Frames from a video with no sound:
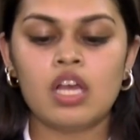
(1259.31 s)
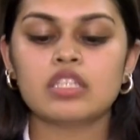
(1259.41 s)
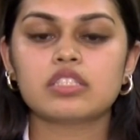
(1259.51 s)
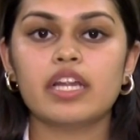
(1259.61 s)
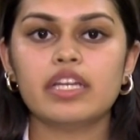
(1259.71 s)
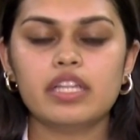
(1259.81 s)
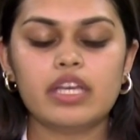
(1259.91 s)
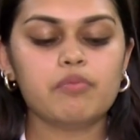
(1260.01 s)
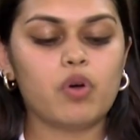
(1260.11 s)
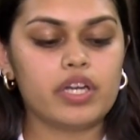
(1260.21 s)

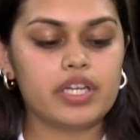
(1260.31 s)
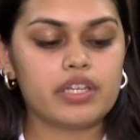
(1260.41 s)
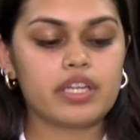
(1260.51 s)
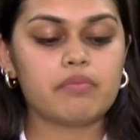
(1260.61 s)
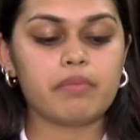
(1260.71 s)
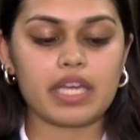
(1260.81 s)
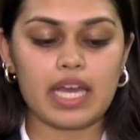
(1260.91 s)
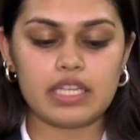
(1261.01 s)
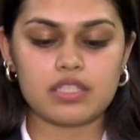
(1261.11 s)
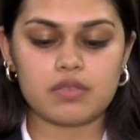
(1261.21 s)
Strengthening monitoring
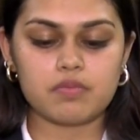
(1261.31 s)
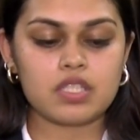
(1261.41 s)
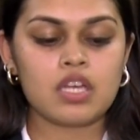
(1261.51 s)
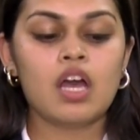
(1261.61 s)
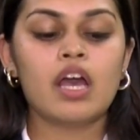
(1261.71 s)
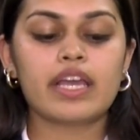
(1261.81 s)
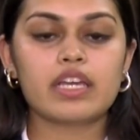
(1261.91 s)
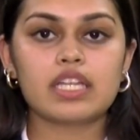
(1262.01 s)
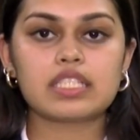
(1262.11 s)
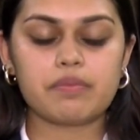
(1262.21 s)
mechanisms,
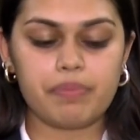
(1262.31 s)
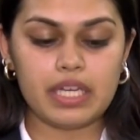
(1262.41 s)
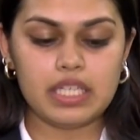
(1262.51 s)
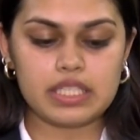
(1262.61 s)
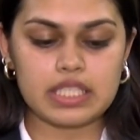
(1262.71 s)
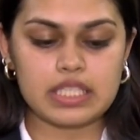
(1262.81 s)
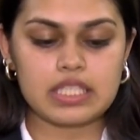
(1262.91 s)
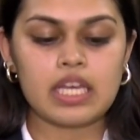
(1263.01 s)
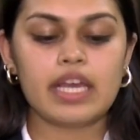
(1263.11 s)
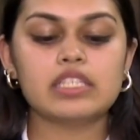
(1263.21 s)
increasing penalties,
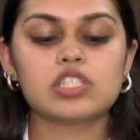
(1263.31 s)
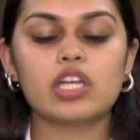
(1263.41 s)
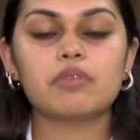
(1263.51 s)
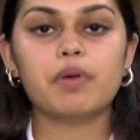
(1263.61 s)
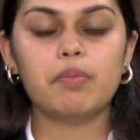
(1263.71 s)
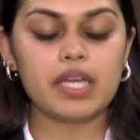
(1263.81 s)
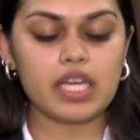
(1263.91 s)
ensuring public